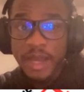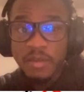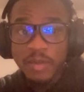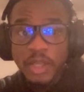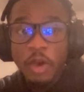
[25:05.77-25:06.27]
to
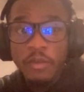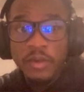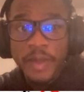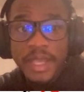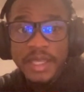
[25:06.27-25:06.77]
be
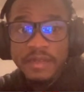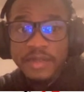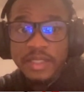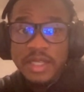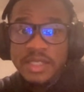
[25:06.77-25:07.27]
overpaid if he
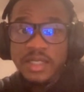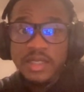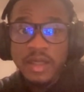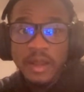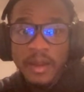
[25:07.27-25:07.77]
doesn't.
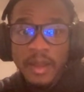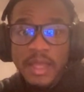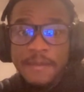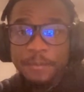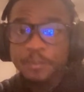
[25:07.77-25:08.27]

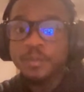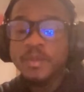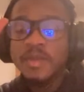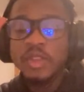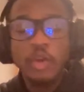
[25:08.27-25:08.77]

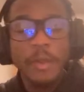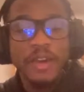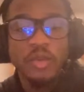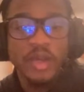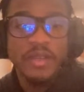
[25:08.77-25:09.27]
No
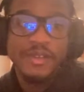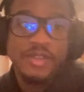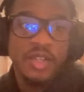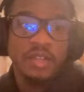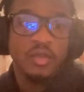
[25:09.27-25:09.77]
matter what, if he was
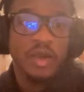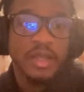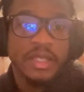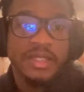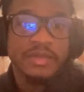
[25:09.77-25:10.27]
on the
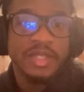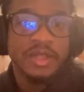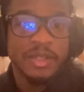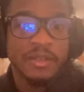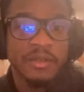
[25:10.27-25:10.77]
Rockets, he was going to
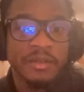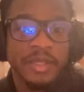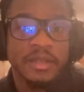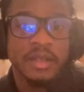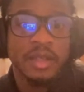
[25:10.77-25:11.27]
be
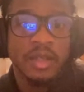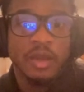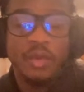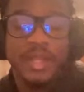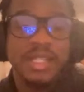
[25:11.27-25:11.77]
overpaid.
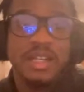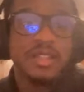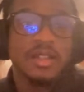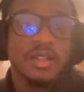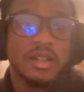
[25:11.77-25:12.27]
What he does
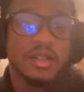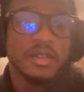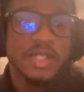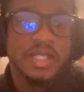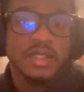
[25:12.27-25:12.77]
on another
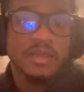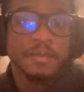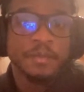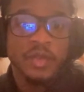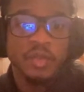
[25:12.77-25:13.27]
team,
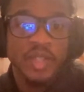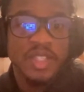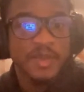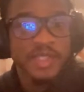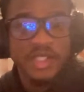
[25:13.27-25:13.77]
what his
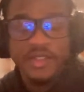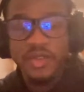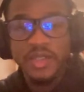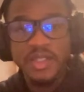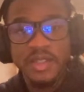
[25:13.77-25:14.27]

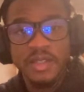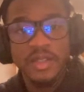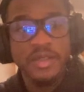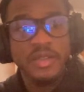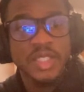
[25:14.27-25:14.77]
potential is on
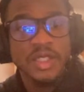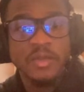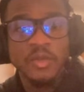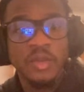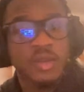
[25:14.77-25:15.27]
another team,
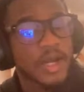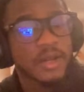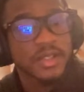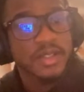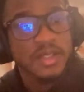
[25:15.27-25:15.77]
we'll go out
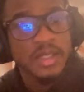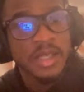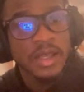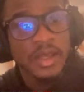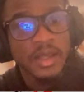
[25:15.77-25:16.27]
and see.
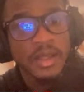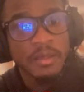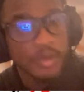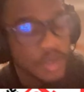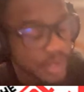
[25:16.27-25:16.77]

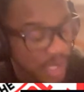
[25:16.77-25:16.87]
But